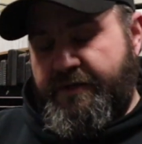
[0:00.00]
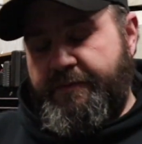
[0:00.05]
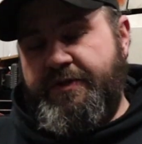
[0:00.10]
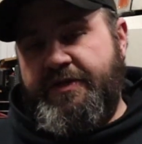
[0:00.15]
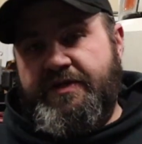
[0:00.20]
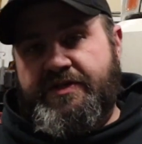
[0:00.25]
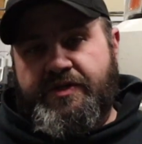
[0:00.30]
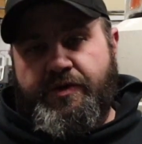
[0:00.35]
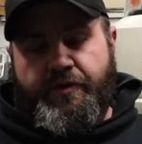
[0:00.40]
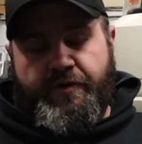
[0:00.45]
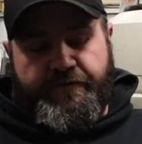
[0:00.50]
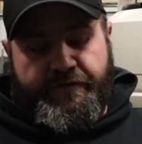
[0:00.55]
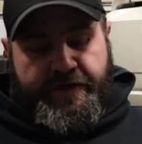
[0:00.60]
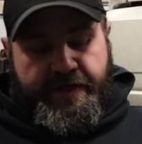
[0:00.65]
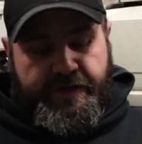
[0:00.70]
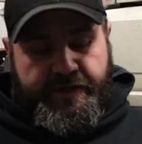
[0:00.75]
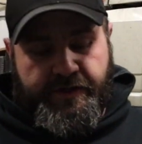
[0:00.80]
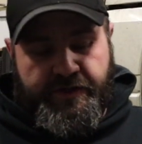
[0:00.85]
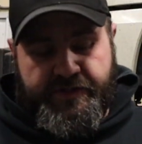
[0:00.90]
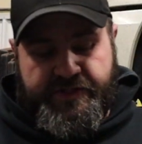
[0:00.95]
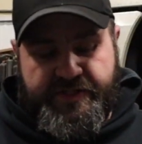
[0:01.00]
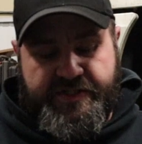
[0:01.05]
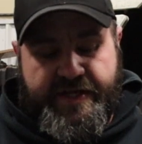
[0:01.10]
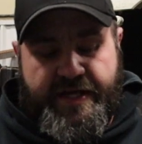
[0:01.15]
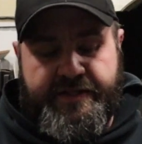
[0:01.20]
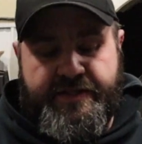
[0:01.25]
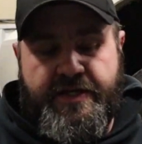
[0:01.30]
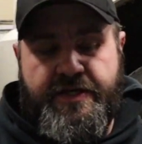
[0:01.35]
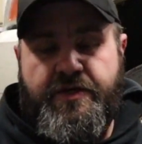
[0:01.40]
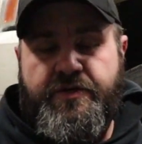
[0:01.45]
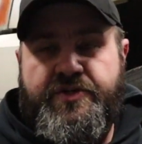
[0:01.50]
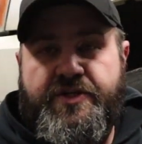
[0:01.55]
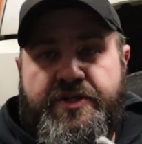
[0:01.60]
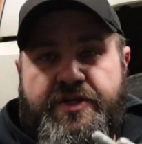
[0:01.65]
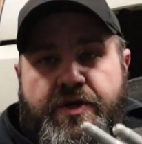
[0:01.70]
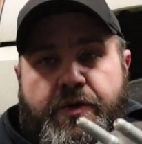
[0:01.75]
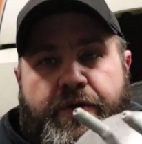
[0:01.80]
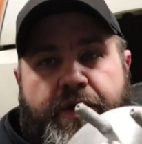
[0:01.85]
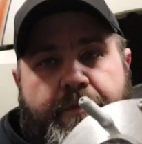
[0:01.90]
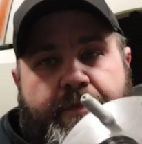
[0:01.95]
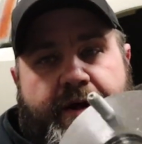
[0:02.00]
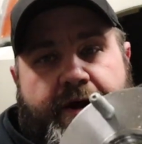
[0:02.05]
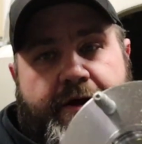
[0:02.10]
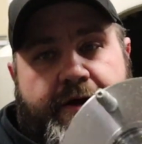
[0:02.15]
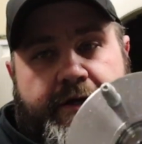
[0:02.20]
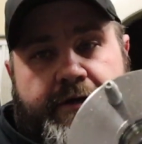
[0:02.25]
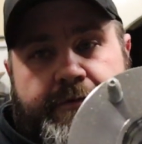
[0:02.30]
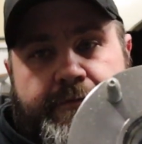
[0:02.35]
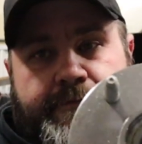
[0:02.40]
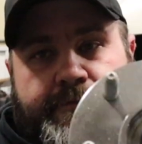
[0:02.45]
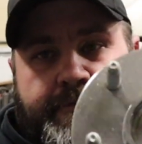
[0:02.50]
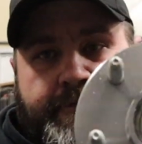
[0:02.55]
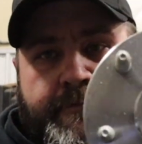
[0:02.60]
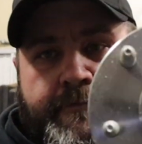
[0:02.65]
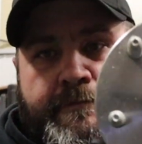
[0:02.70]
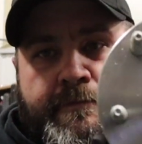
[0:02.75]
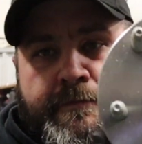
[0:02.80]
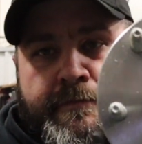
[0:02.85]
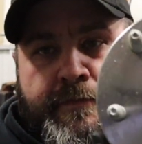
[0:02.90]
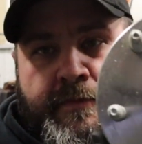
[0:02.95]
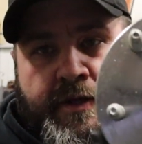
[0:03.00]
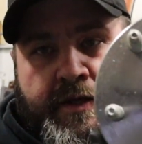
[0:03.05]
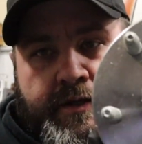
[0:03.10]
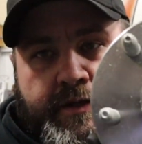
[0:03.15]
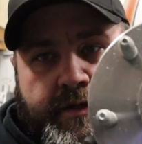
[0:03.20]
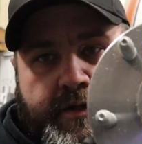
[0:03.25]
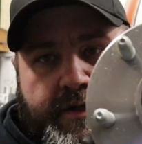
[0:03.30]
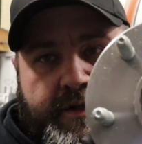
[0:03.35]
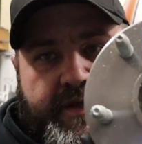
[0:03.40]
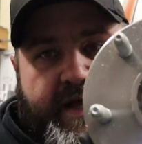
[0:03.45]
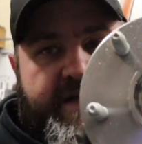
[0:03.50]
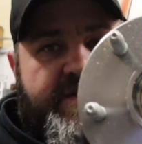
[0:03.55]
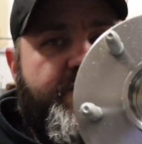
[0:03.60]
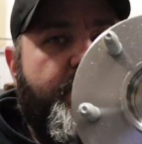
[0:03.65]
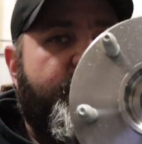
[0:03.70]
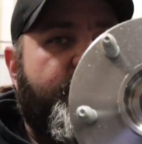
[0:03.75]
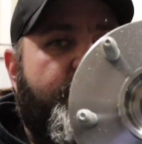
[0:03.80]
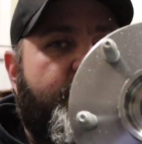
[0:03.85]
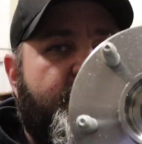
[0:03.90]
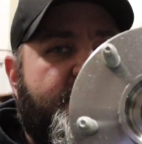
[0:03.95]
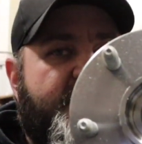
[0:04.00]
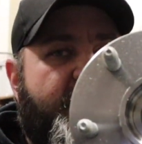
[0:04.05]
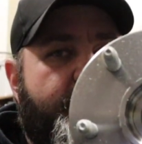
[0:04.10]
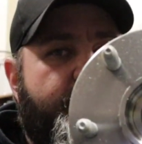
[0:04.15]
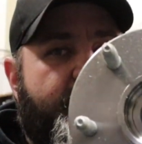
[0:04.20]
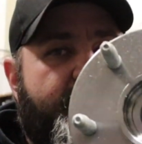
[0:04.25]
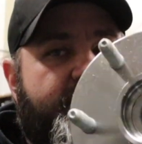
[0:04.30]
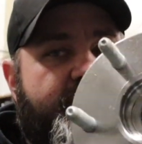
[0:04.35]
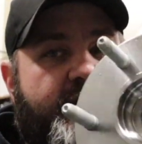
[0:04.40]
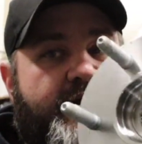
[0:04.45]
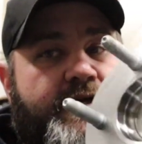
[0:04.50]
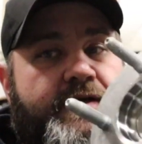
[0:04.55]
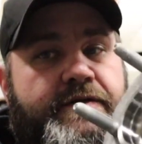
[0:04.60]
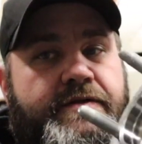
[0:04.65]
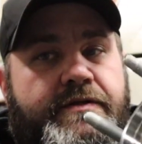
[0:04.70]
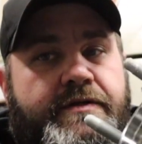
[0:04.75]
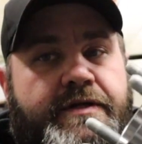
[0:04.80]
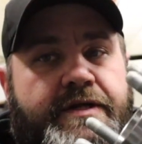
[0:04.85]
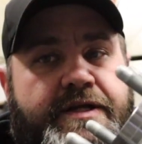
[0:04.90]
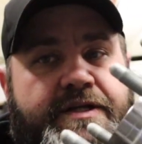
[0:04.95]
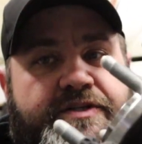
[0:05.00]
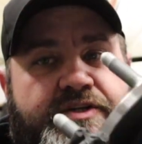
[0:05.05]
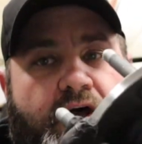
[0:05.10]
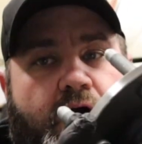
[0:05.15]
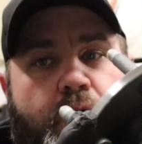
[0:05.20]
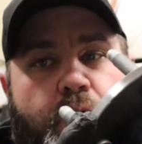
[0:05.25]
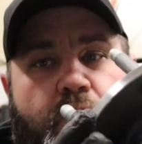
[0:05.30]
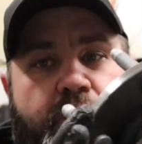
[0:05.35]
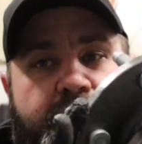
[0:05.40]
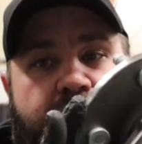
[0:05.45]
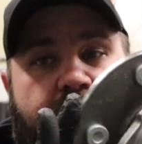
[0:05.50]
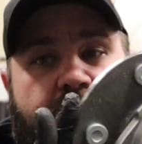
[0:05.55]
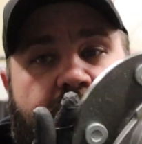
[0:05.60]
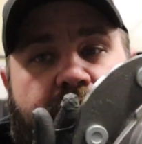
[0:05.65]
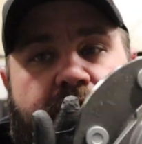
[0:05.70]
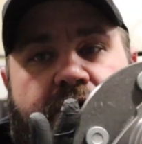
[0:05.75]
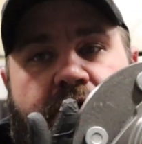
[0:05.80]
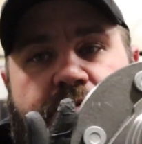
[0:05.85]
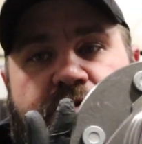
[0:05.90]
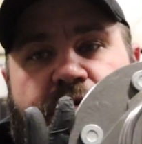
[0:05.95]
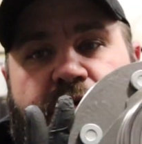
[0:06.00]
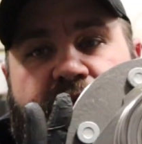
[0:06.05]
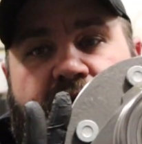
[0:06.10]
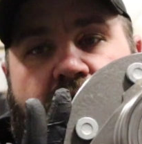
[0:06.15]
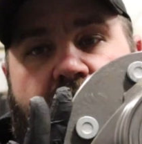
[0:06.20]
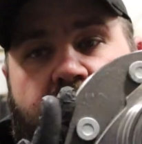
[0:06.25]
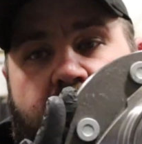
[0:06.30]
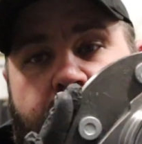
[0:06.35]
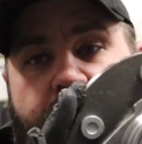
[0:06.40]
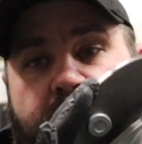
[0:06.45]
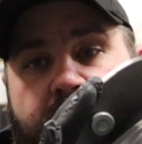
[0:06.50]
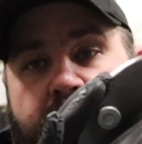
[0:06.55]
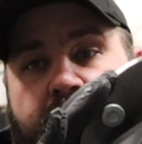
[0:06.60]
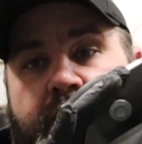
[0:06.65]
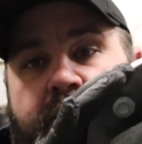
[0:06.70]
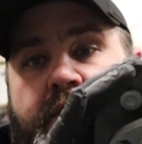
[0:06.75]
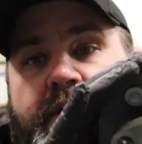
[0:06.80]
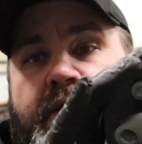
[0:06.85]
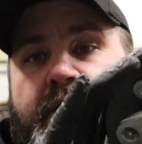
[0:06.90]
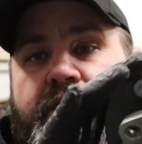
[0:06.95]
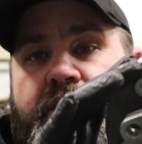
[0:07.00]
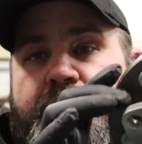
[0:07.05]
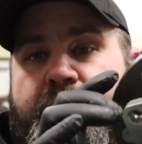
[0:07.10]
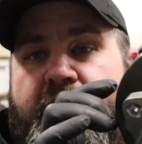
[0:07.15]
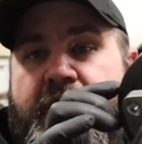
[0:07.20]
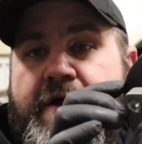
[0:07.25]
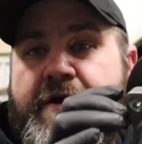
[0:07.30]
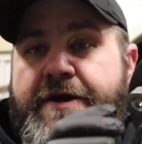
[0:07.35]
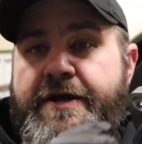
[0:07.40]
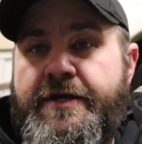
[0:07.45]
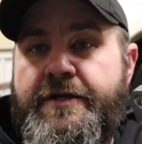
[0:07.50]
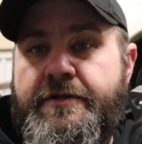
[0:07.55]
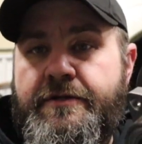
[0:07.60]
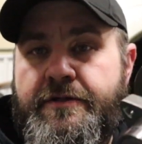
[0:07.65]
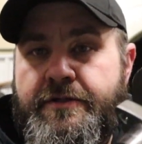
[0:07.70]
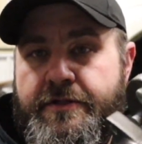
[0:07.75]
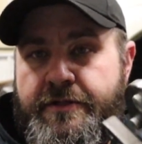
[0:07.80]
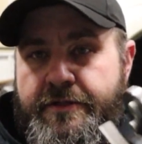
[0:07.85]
some of these newer vehicles is that they use a unit bearing. And that's what it looks like right there. It is all one unit. Comes with the hub, the bearing